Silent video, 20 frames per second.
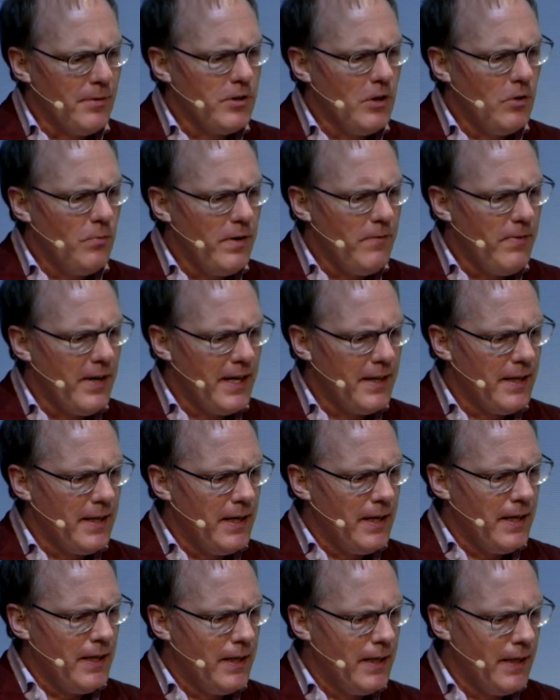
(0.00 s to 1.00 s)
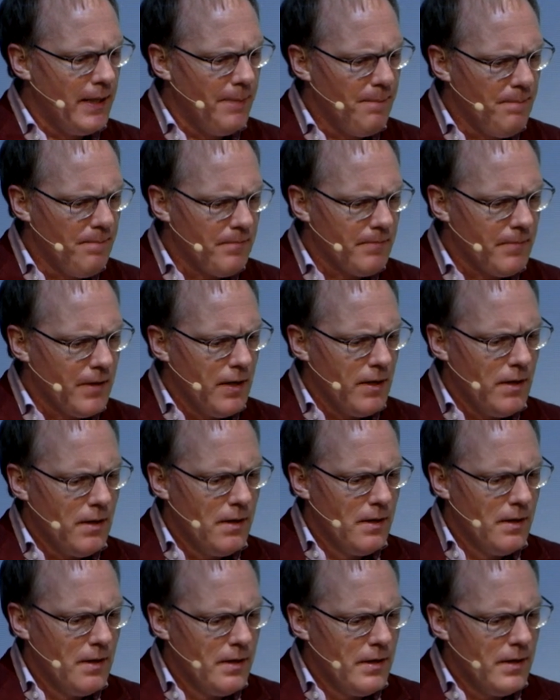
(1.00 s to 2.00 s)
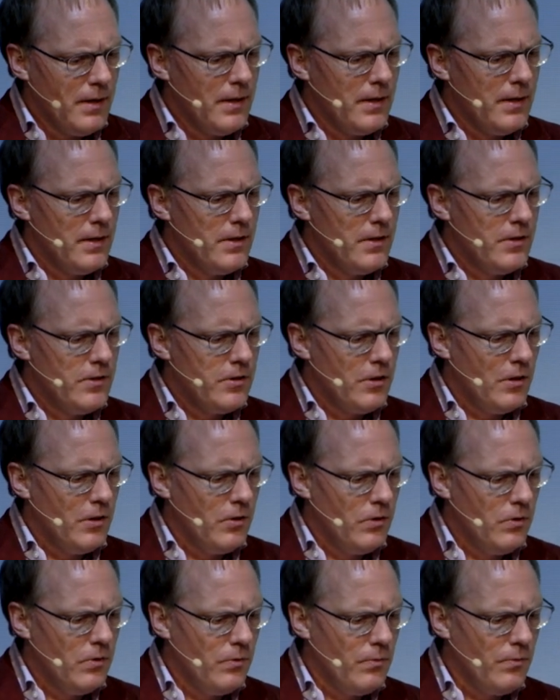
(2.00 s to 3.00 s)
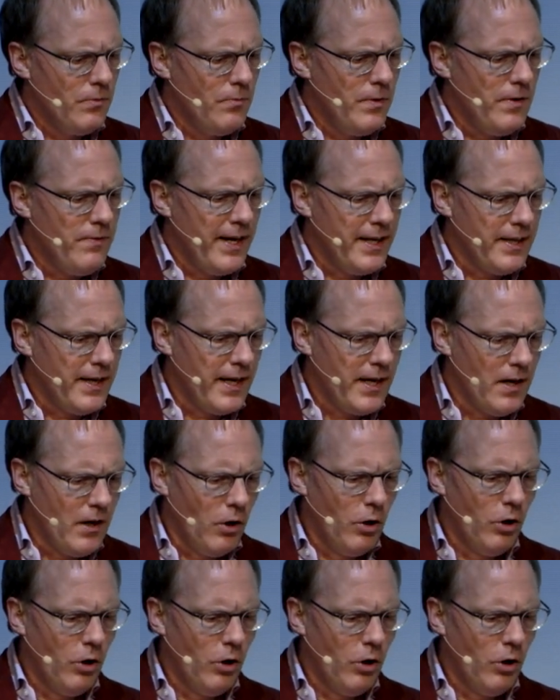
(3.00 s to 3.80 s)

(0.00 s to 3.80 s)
So we've had a um, so we've had a, a,